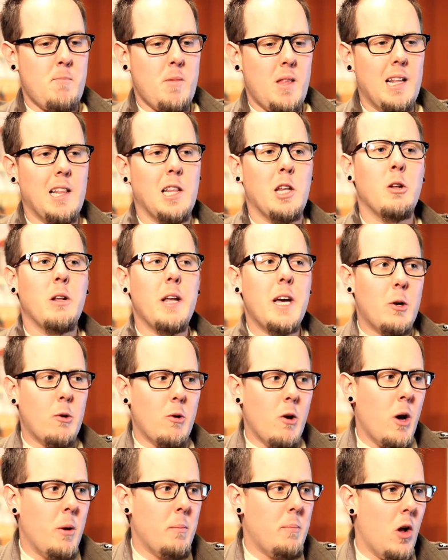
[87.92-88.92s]
A little later
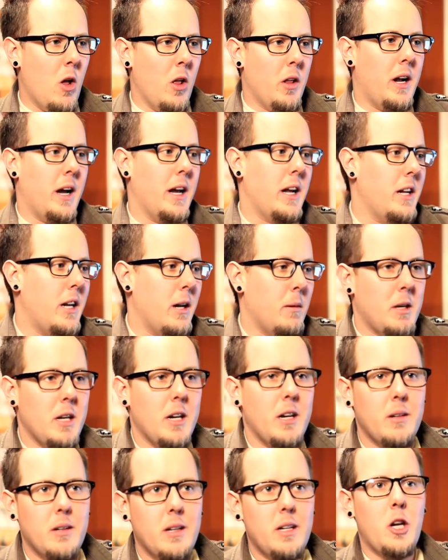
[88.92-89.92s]
on, Paul and I ended up
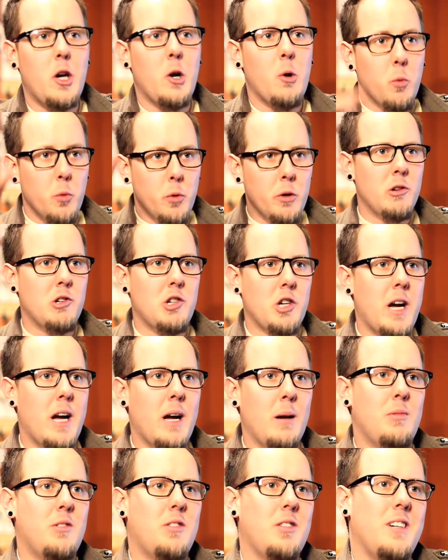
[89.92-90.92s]
getting real
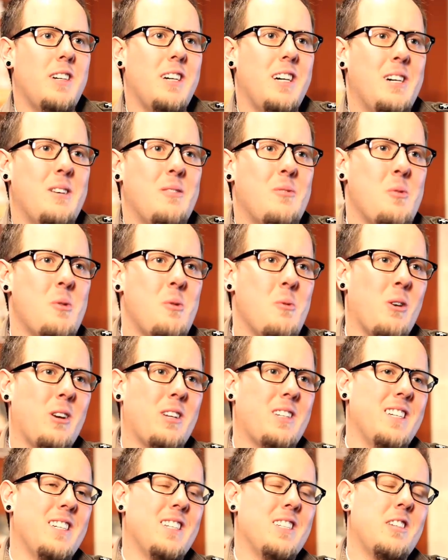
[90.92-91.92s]
jobs. We
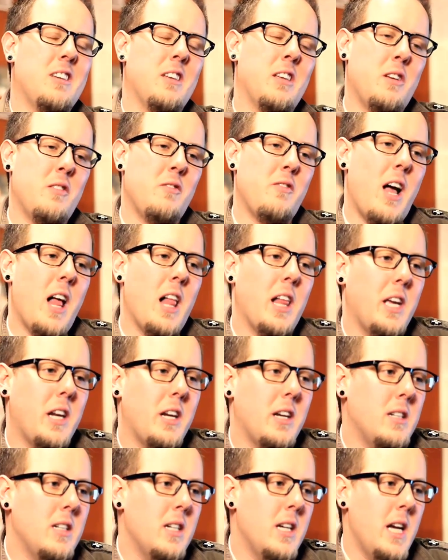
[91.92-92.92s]
worked in Silicon Valley
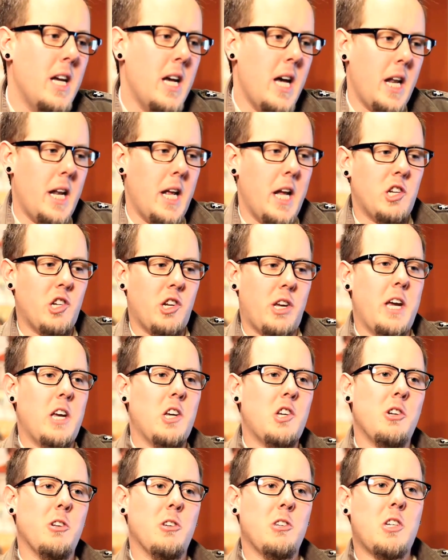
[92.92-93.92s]
at an
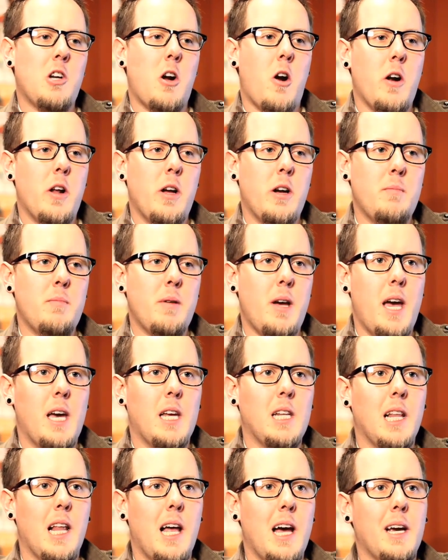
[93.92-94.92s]
educational startup,
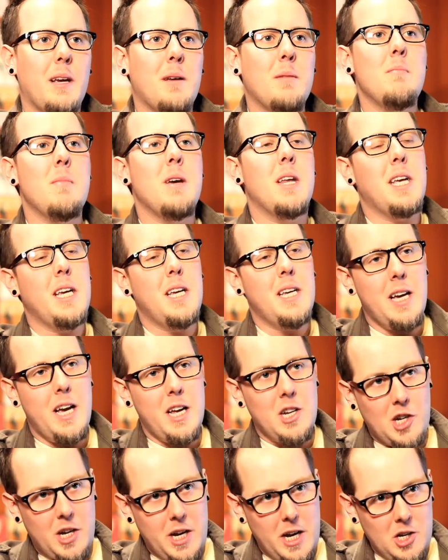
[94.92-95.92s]
and like many
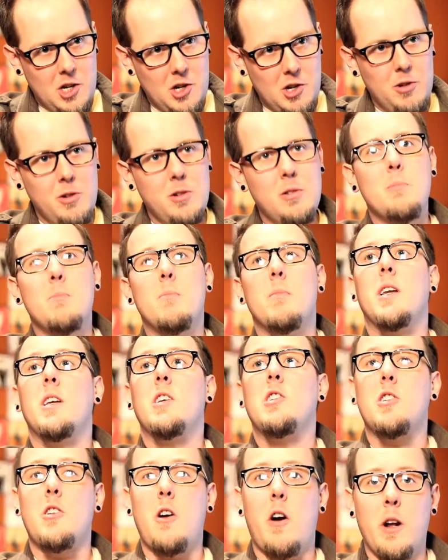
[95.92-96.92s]

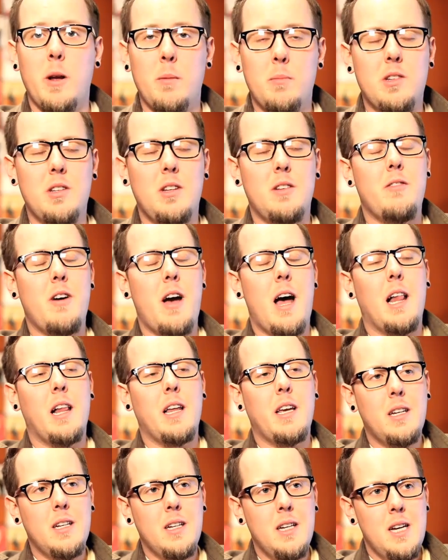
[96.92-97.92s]
startups in the
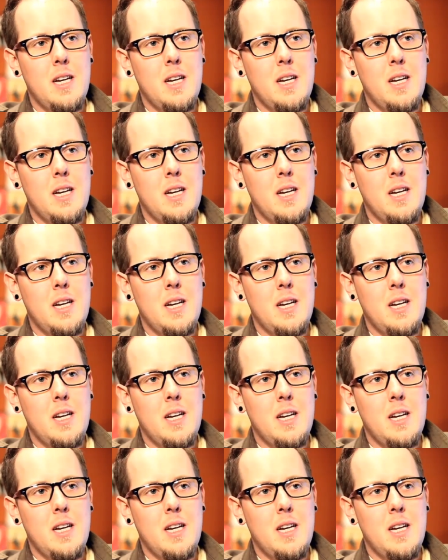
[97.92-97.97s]
Valley,